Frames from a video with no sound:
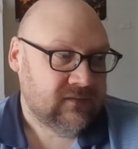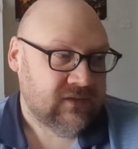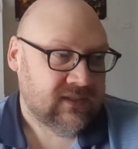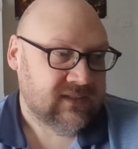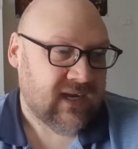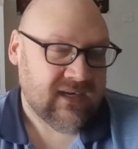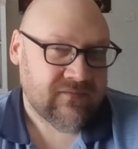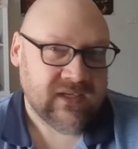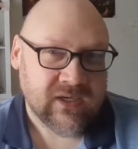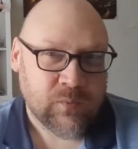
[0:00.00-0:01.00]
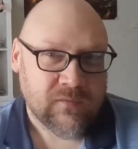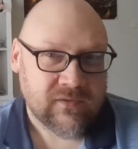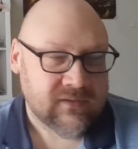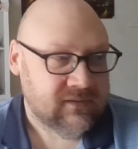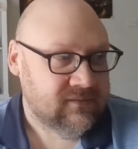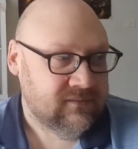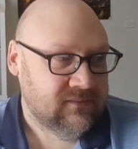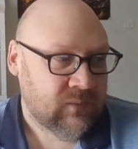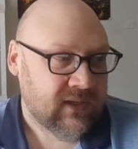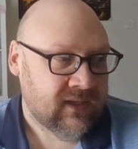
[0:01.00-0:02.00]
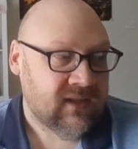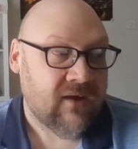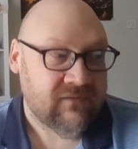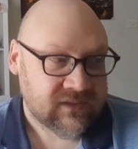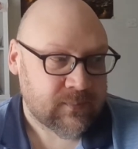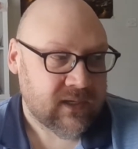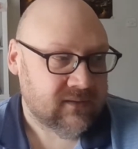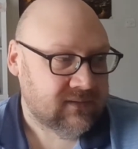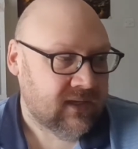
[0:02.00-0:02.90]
So that's kind of the equivalent in that respect.